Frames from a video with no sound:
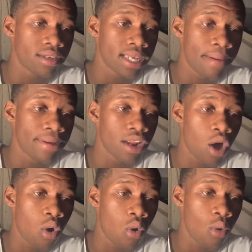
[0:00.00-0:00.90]
Give me
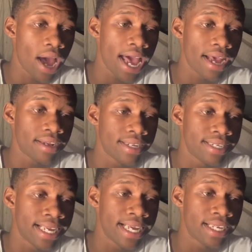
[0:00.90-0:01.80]
no wet.
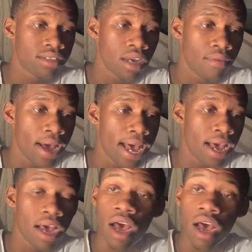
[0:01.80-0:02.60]
This wet.